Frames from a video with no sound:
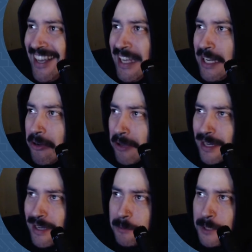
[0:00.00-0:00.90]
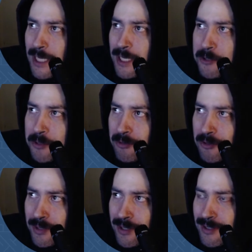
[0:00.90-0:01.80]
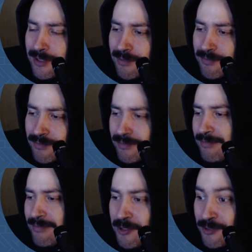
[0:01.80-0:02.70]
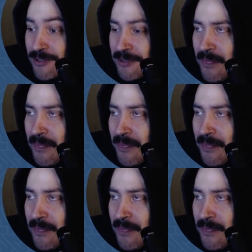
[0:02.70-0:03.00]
knowing how to update your deployment is useful.